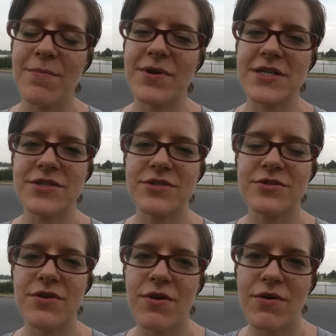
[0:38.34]
but is
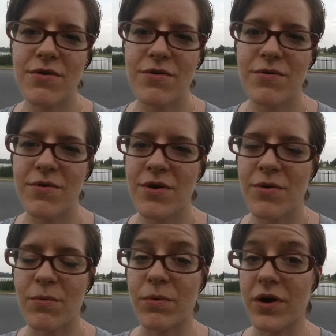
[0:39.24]
so
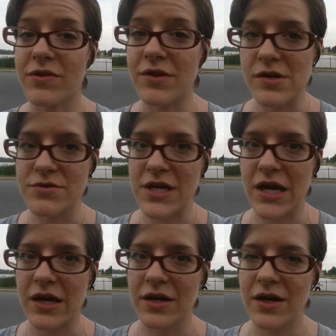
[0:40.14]
worth
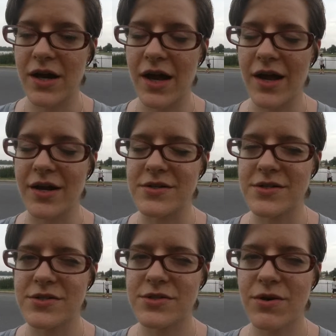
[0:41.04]
using
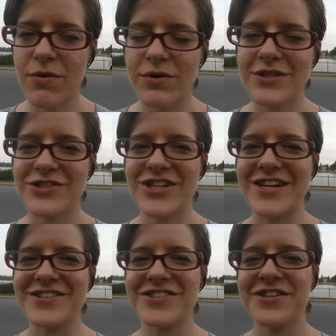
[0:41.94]
and it's totally
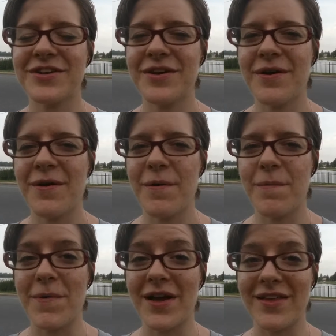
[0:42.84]
changed
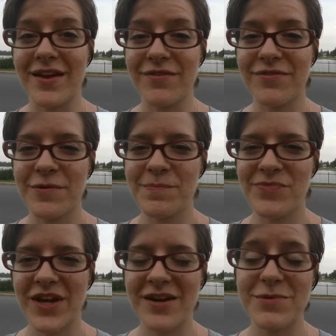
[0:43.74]
my life
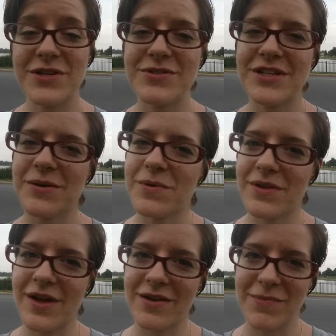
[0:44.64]
and I've been using it with a
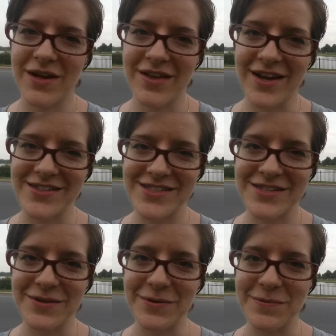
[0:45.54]
lot of my clients
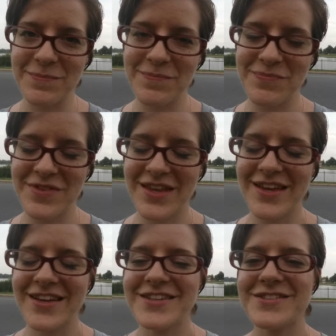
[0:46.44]
too.
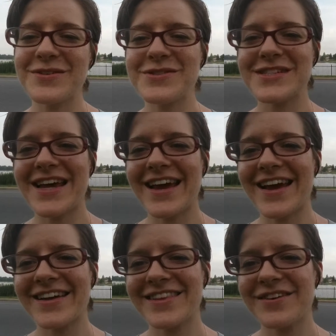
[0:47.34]
So
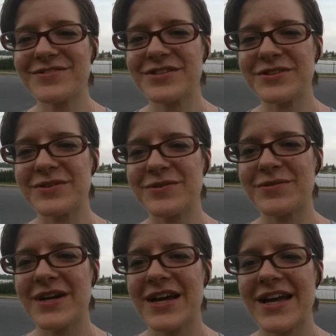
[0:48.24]
today I'd love
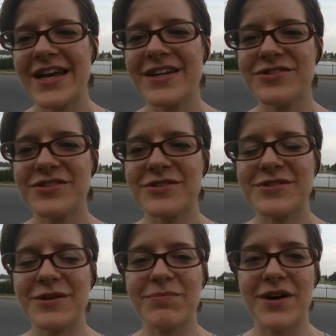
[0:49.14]
to
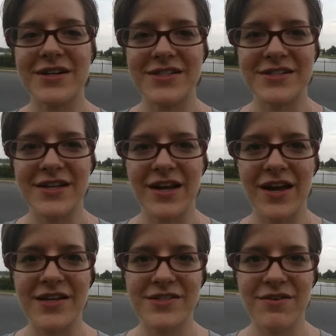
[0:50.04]
introduce a process that
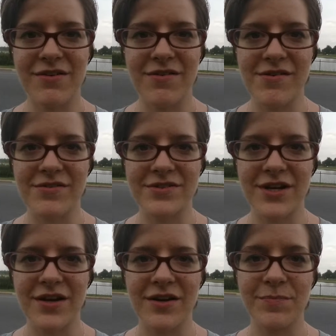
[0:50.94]
is called
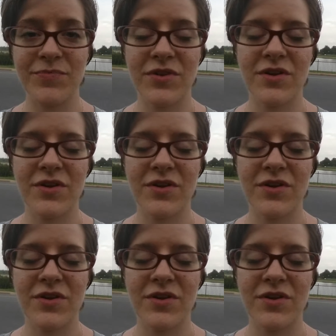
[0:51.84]
uh,